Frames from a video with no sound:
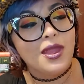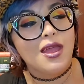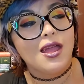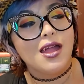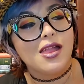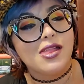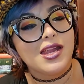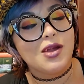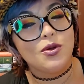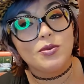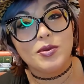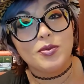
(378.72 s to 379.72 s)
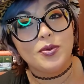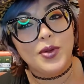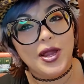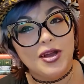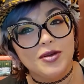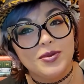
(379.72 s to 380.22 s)
and then I would have been
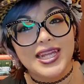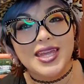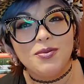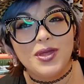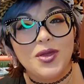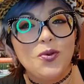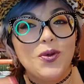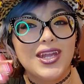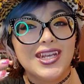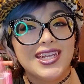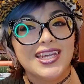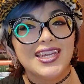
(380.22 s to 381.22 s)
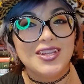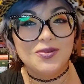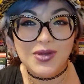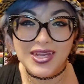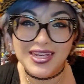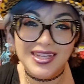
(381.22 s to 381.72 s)
prepared, but I kept like waiting and
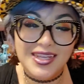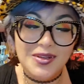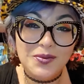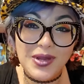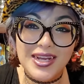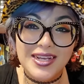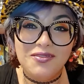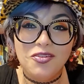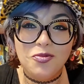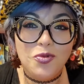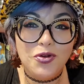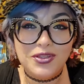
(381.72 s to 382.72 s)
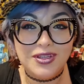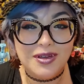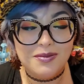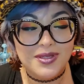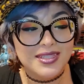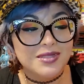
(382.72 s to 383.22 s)
waiting and waiting for more
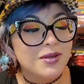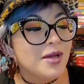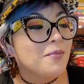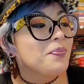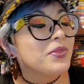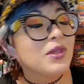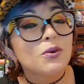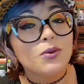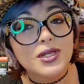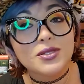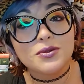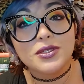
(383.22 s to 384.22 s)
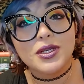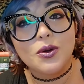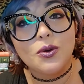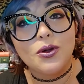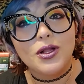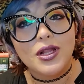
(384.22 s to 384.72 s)
zombies. But it was really
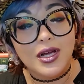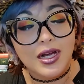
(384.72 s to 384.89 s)
cool.